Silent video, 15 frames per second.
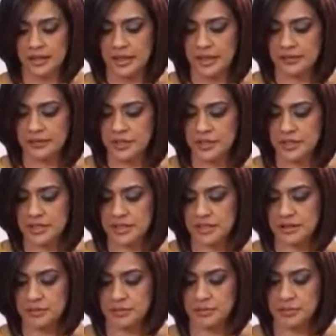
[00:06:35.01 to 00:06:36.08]
I've just
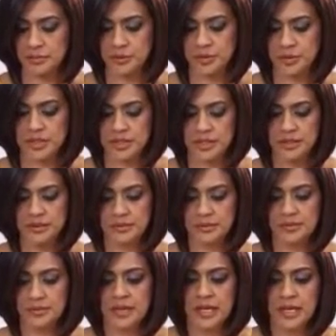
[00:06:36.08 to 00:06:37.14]
put it in.
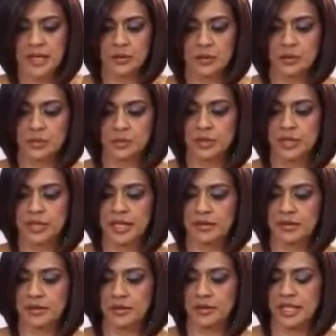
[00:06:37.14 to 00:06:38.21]
And we will now
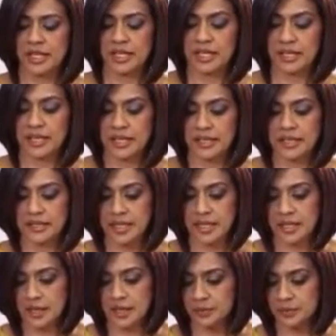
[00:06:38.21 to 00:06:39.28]
go ahead and
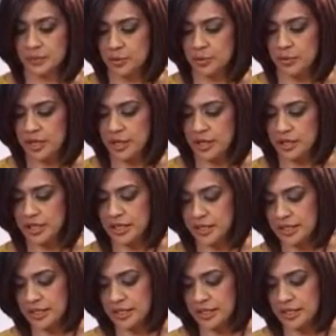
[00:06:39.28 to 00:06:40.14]
take a probiotic.